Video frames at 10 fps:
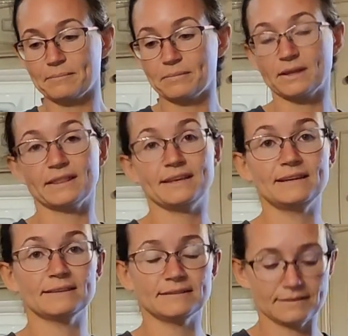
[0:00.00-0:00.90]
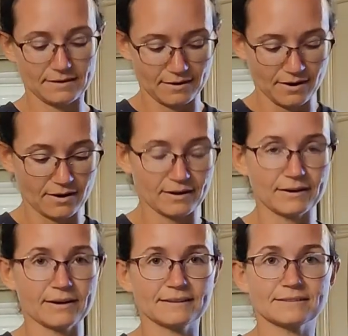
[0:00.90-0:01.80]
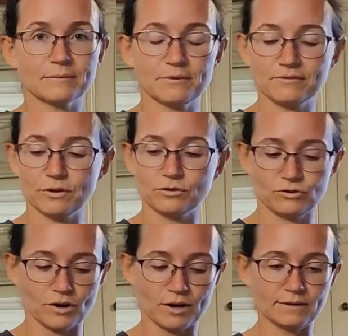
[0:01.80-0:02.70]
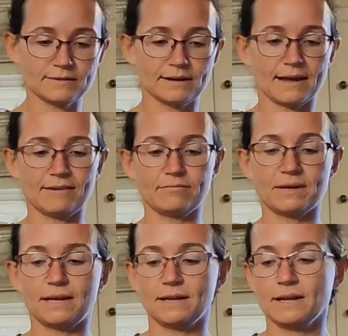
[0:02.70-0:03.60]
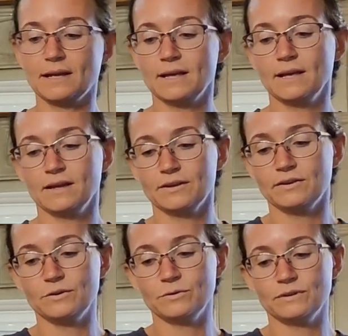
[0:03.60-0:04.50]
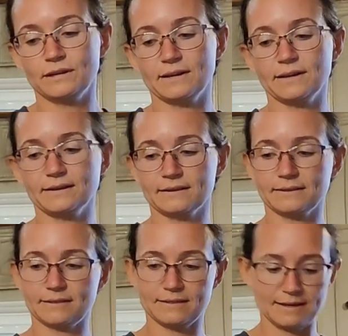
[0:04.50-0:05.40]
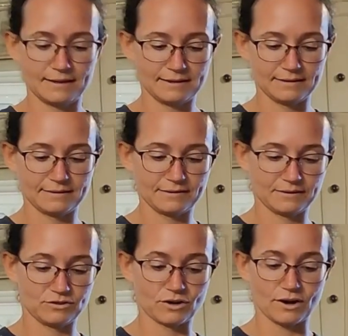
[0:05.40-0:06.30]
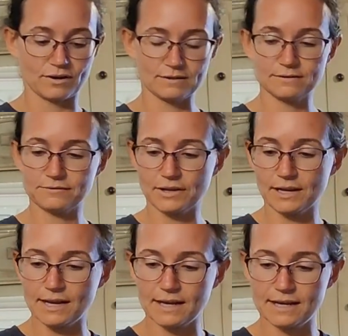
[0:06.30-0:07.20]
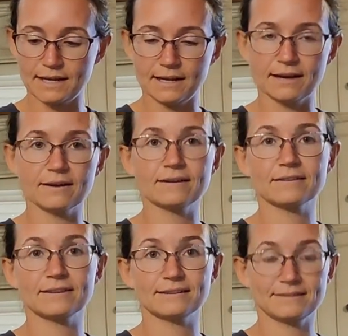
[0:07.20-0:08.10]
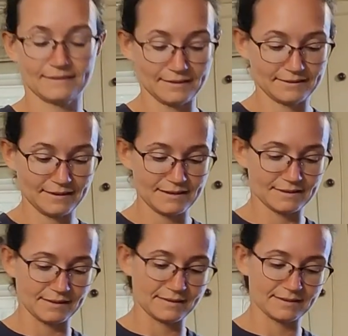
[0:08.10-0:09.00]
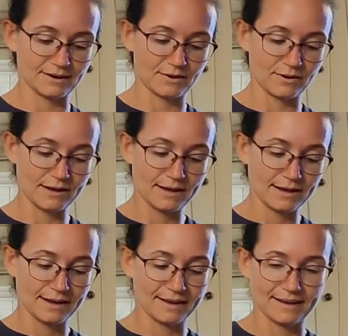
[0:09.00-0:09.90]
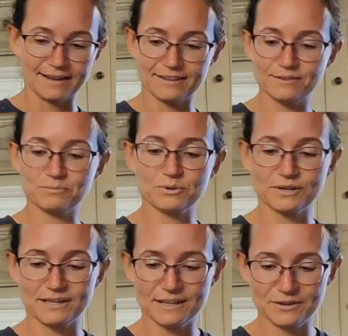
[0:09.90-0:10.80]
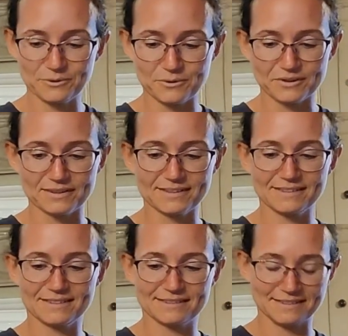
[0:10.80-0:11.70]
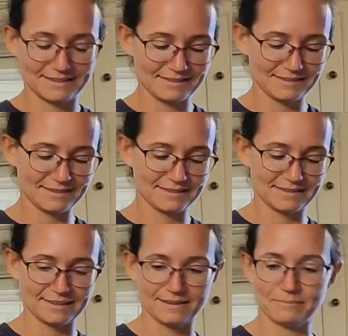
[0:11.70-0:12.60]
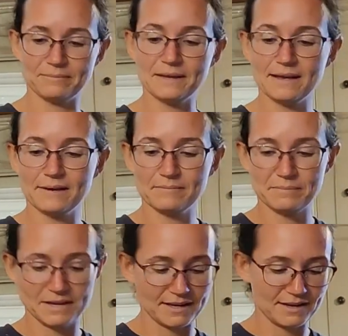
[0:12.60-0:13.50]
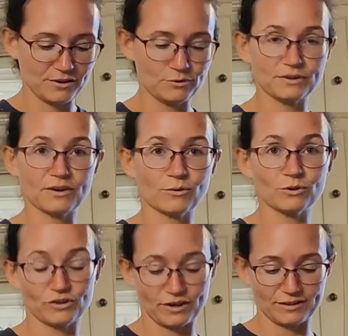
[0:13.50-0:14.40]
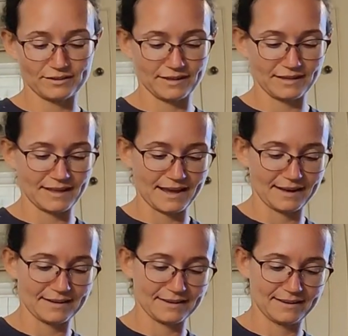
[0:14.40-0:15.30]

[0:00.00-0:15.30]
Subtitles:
But these are some of those jars, and I've been using these jars for canning this season, so it's pretty cool to be using old jars like that.